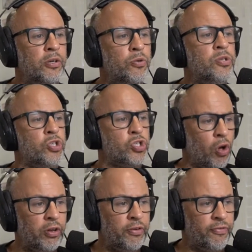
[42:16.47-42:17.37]
who's a
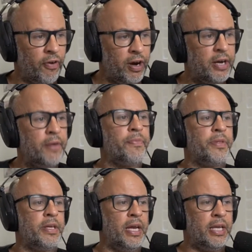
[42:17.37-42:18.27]
solid fighter,
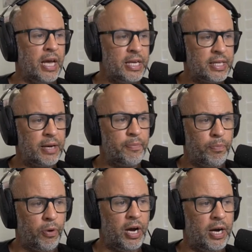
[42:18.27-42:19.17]
and he has that
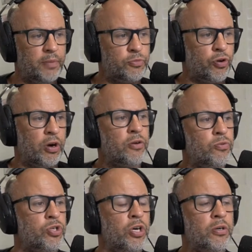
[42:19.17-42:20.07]
by arm
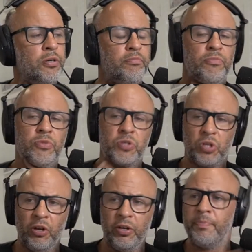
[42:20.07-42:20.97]
triangle choke.
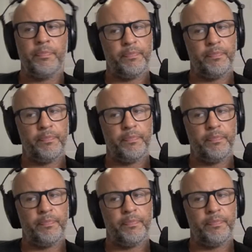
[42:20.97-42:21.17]
Solid.